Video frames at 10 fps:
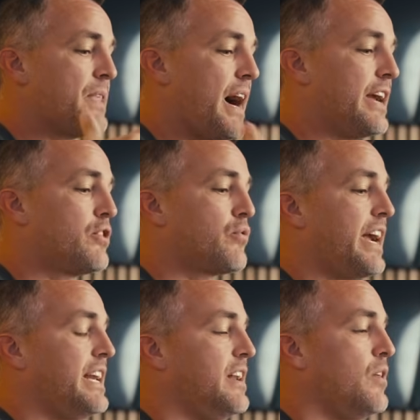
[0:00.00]
I
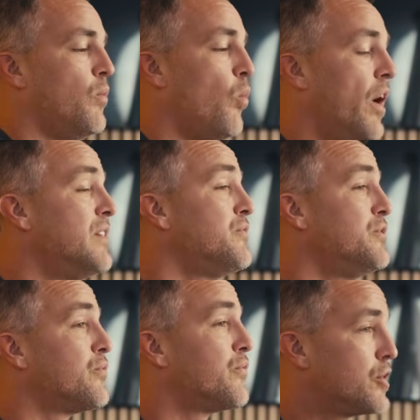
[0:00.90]
created one of
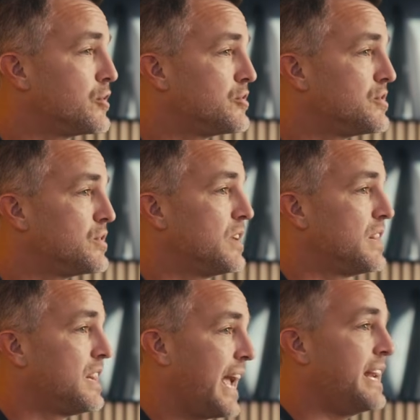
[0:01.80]
the first
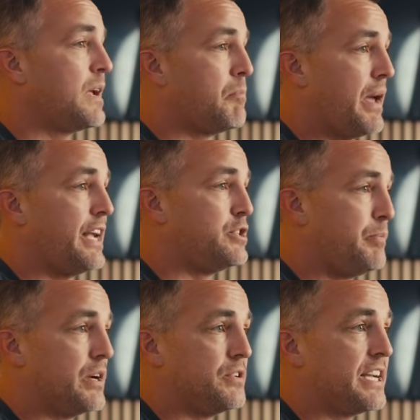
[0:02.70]
landing page
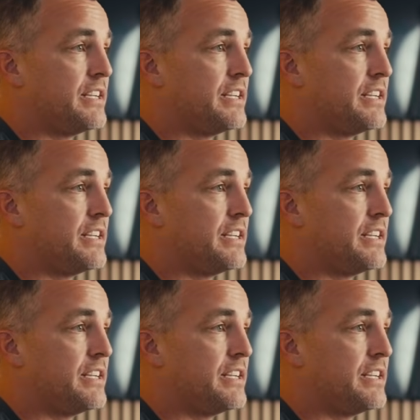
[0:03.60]
building